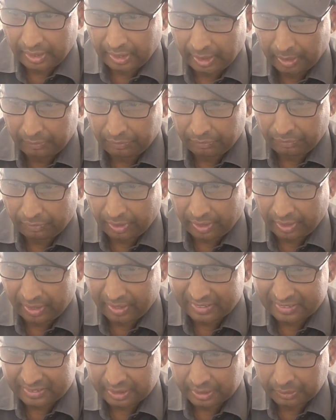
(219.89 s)
Keep
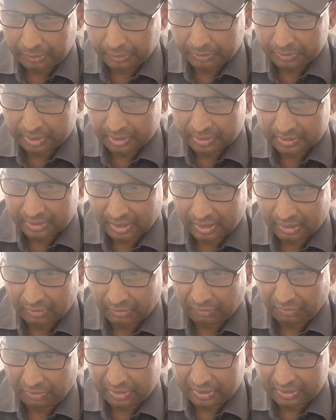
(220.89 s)
fire extinguishers and